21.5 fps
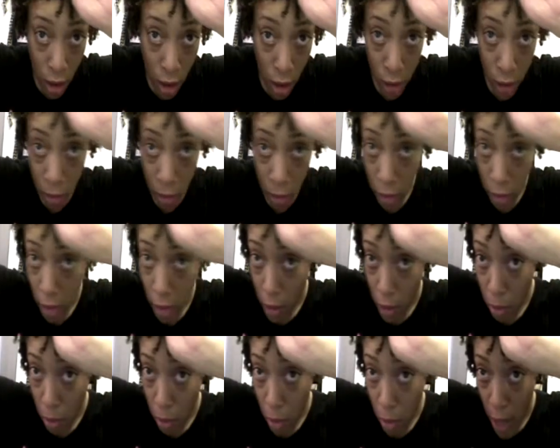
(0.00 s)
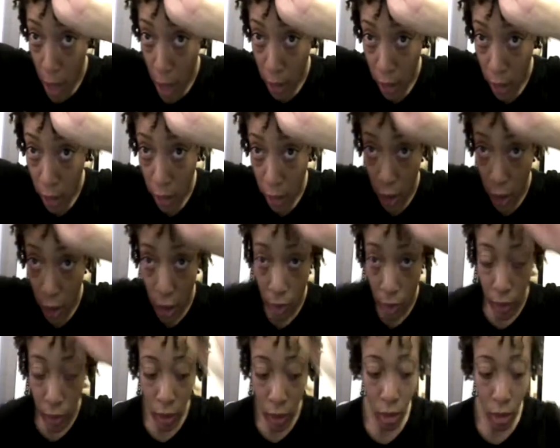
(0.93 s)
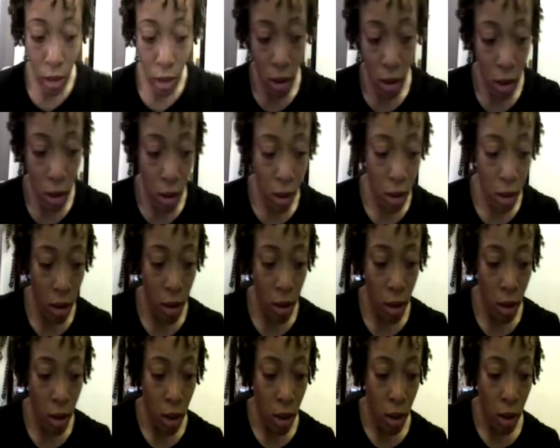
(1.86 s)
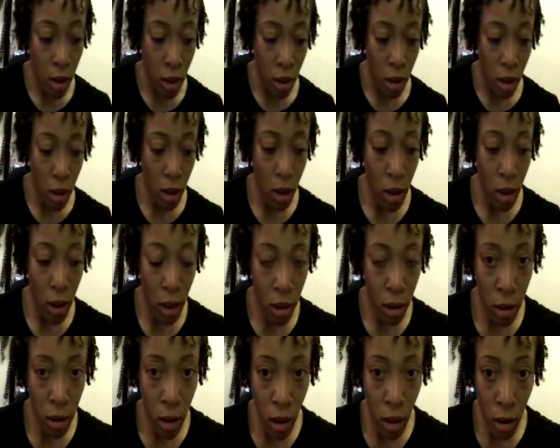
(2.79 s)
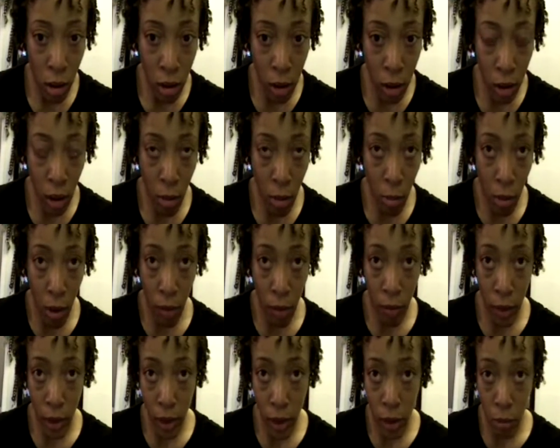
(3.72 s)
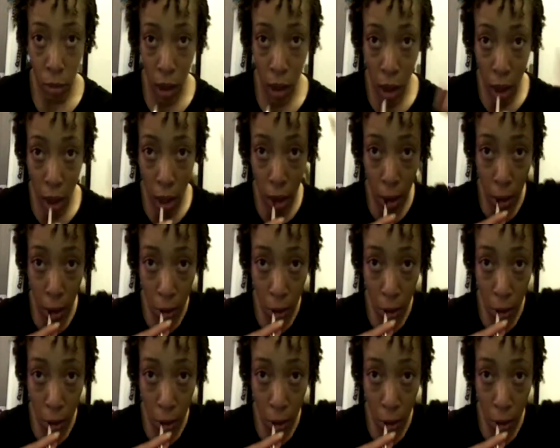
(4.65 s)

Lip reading: So I'm just looking back to see if it's good. So it looks perfect to me.